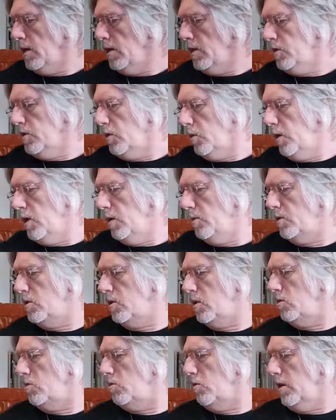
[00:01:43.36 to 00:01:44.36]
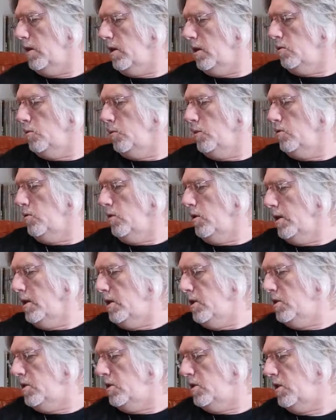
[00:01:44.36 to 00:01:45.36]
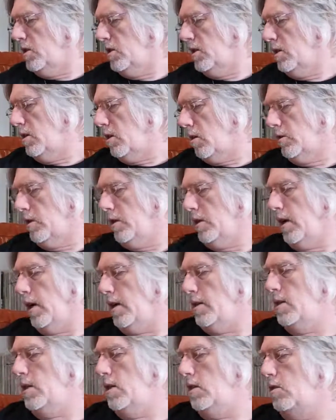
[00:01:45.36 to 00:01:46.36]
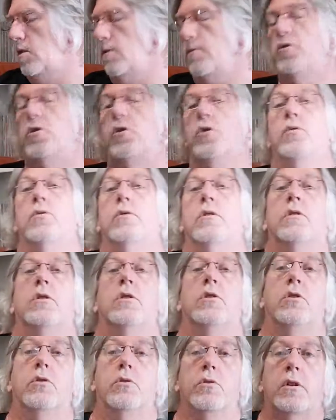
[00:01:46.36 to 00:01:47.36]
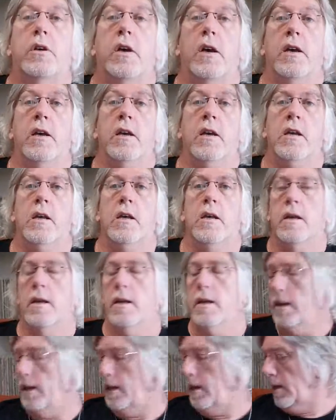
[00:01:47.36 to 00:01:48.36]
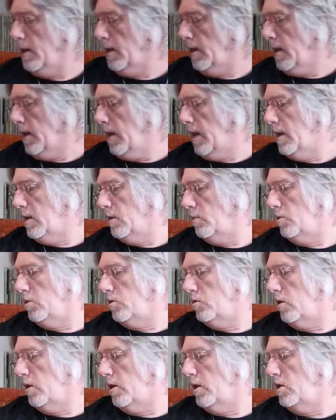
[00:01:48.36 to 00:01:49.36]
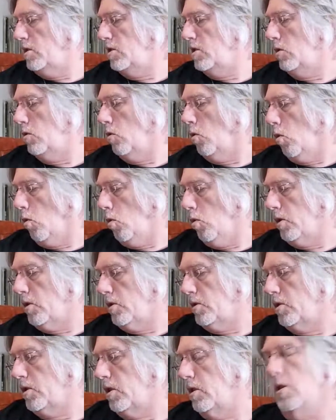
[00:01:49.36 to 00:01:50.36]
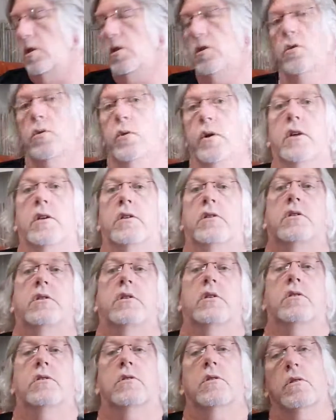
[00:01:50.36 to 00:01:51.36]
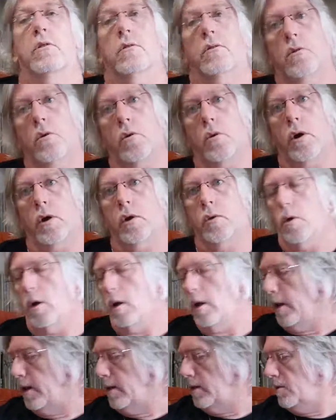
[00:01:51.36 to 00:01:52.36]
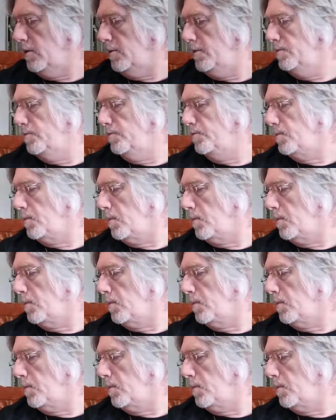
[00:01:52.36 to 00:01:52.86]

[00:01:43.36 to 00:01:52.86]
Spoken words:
So where was this? It was released on the 19th of June in the UK, and it was released in August in the US, so quite a while later.